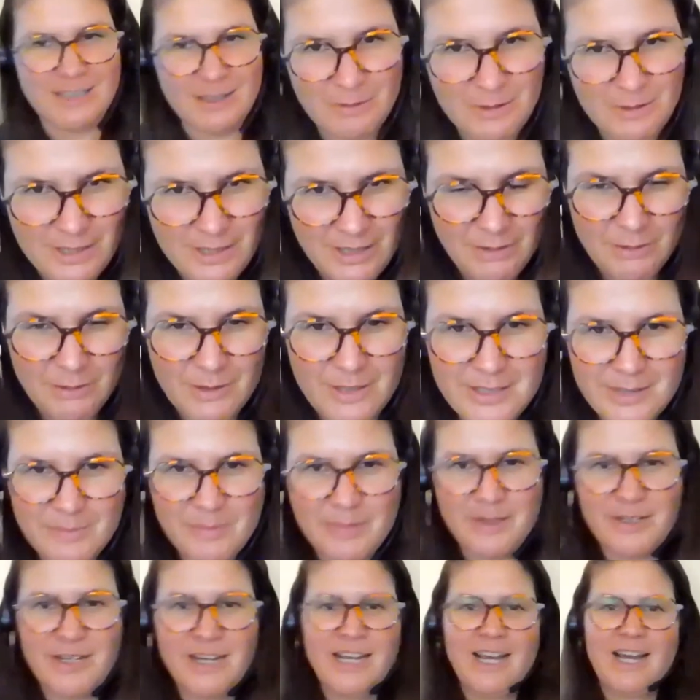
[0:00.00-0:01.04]
I wish I was,
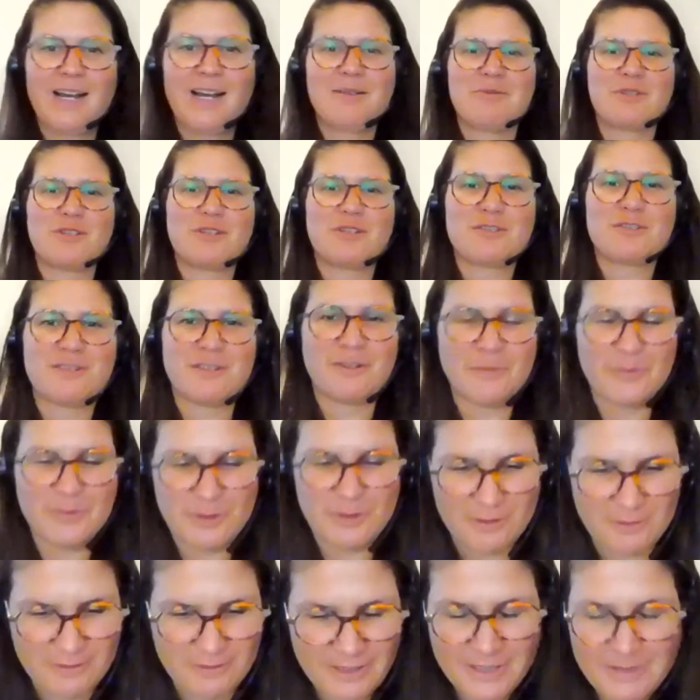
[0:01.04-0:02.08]
but I'm just
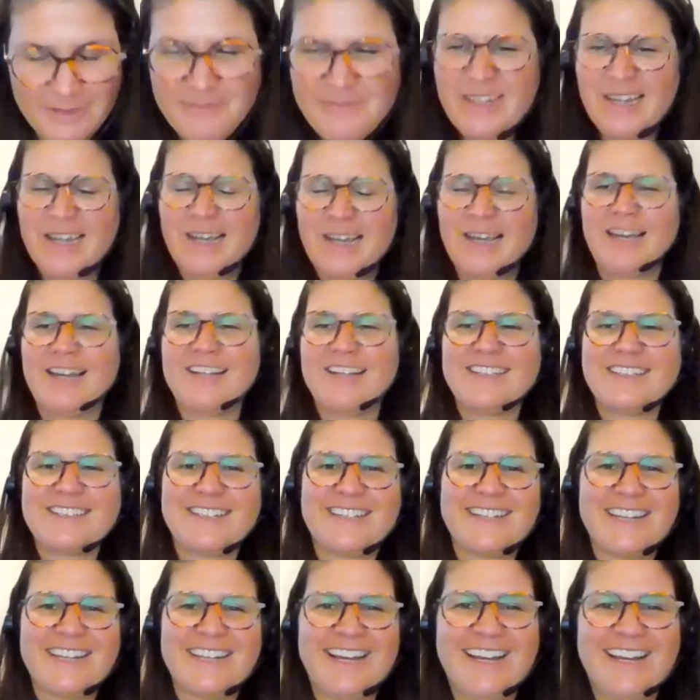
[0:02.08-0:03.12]
observing, and
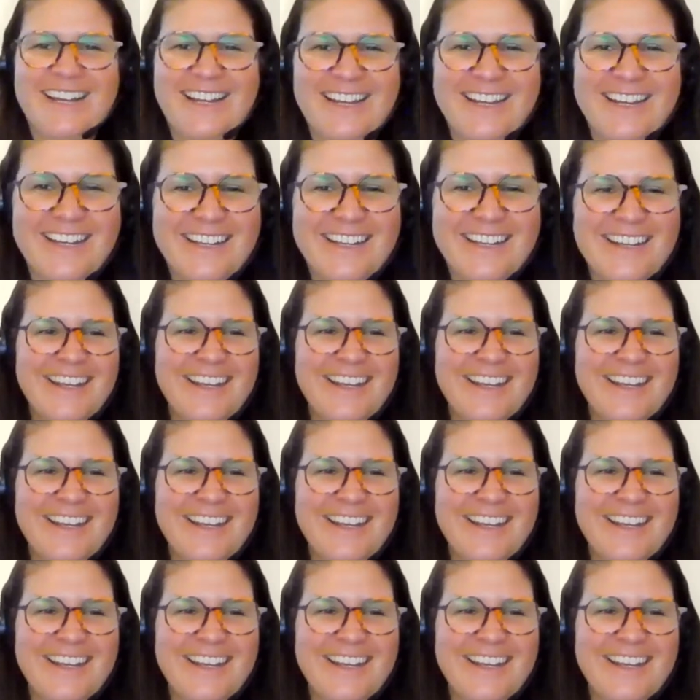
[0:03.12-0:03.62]
uh,